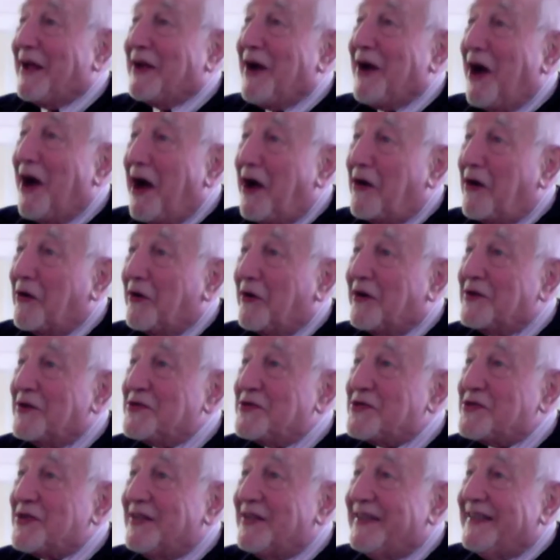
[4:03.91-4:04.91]
In
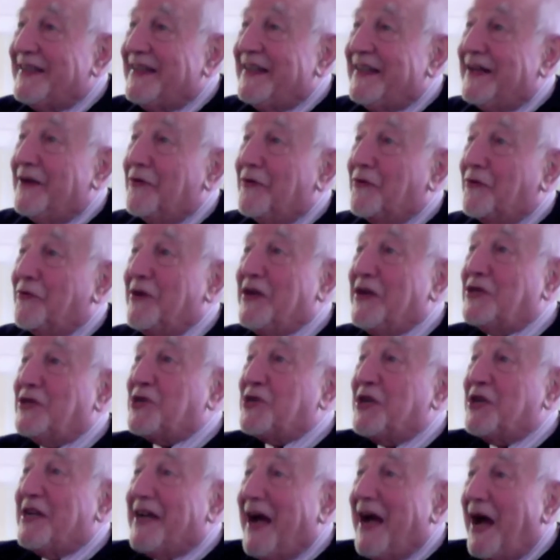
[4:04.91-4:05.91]
a
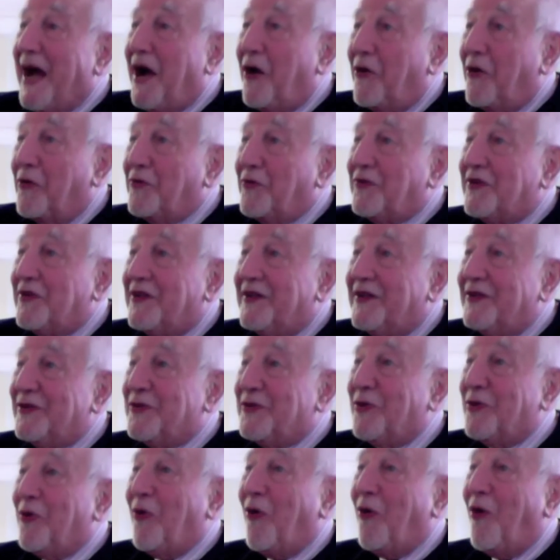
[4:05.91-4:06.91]
federalism like
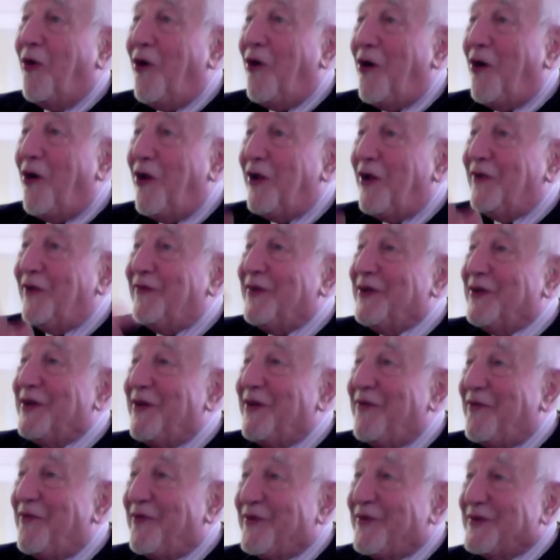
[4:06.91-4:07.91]
ours,
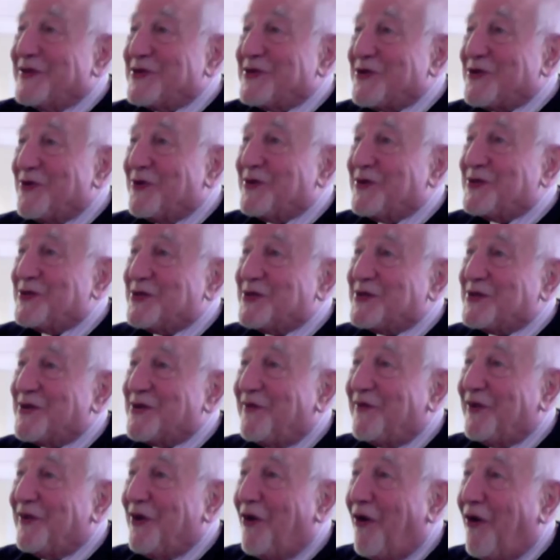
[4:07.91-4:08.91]
reaching out
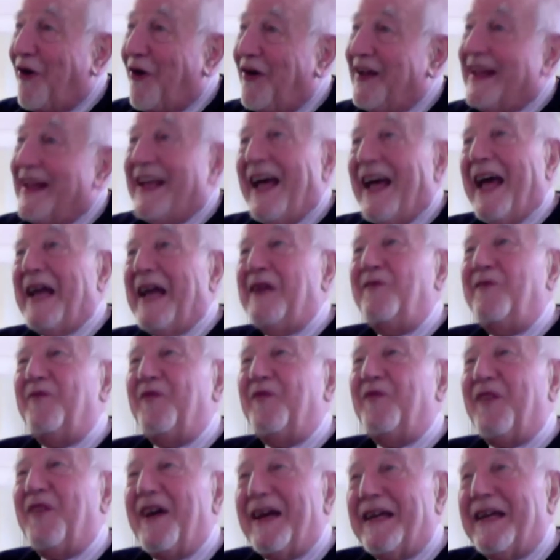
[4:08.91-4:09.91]
to all the
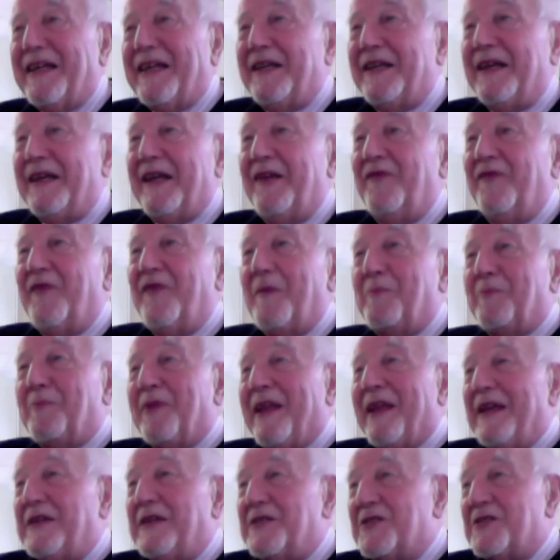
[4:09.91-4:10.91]
different sources
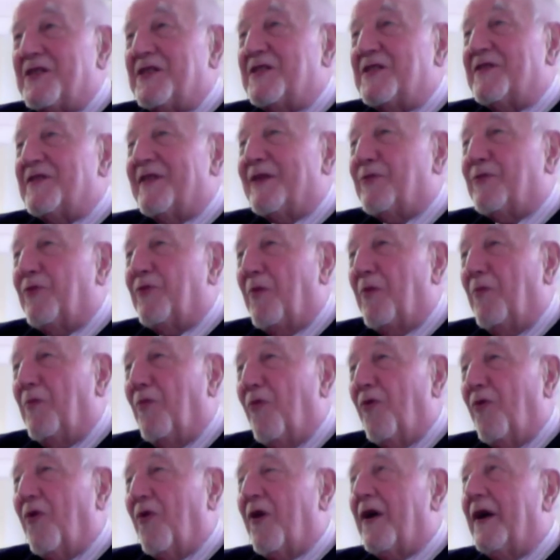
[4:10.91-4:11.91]
of law and
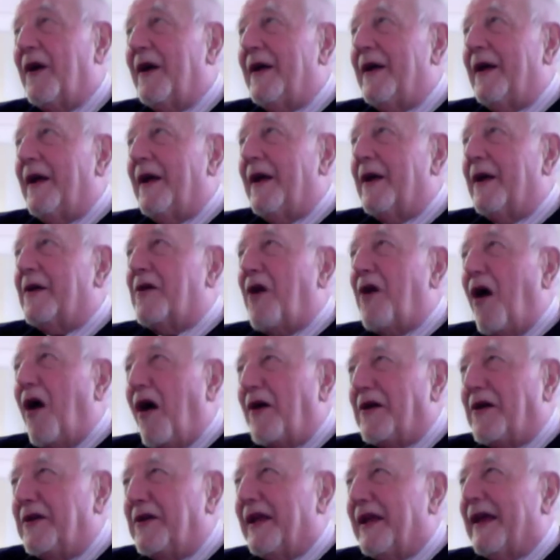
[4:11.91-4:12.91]
finding the
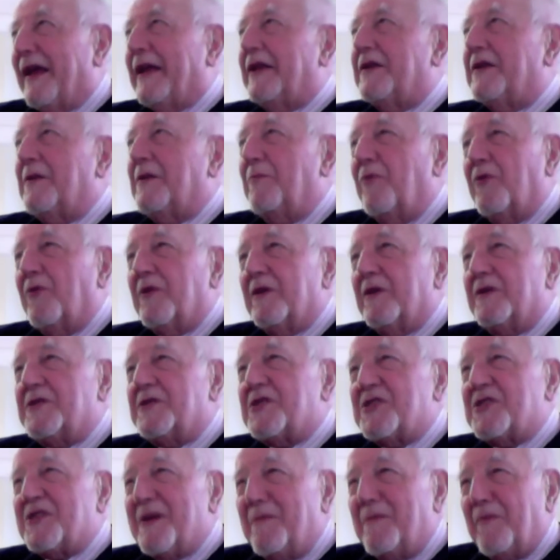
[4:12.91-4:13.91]
places that were
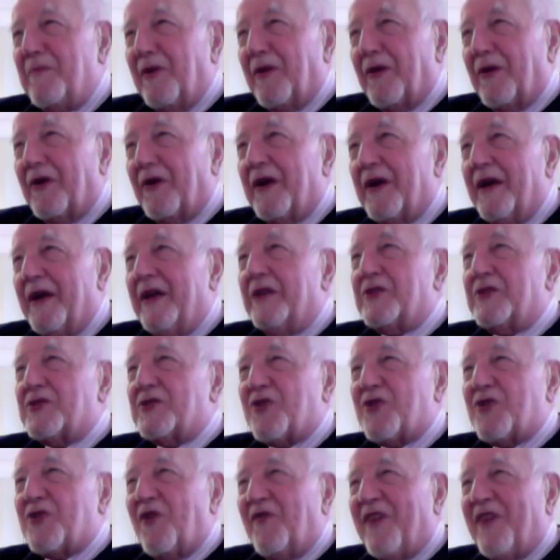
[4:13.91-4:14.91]
more
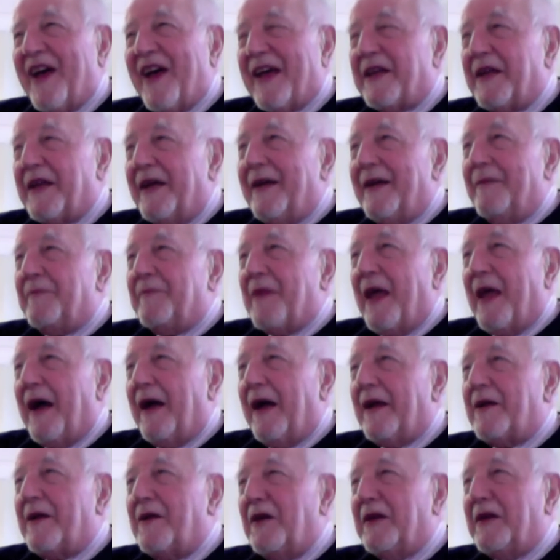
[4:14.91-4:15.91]
cognate, more
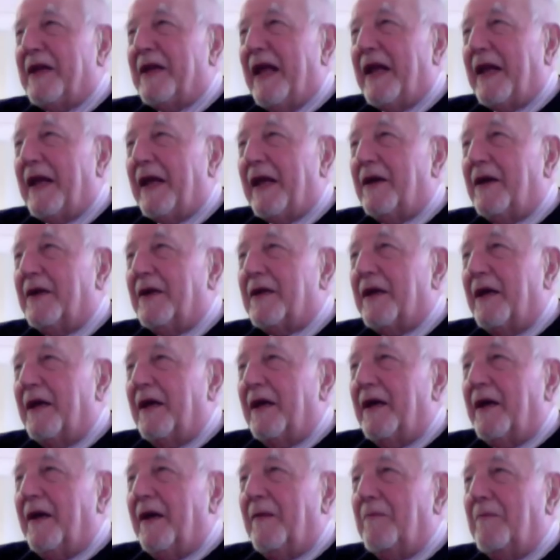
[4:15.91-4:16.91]
similar,
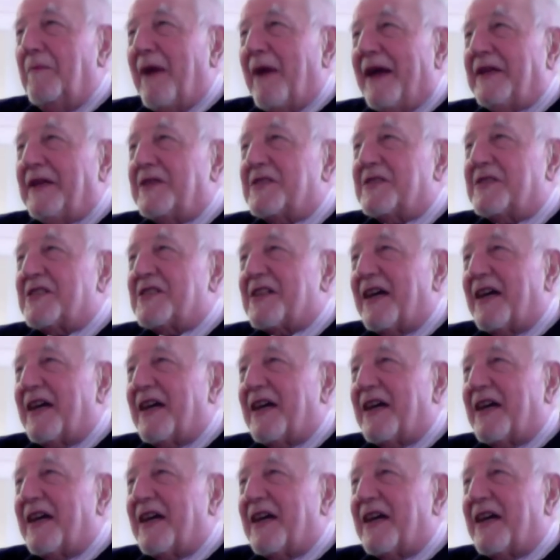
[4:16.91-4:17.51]
so that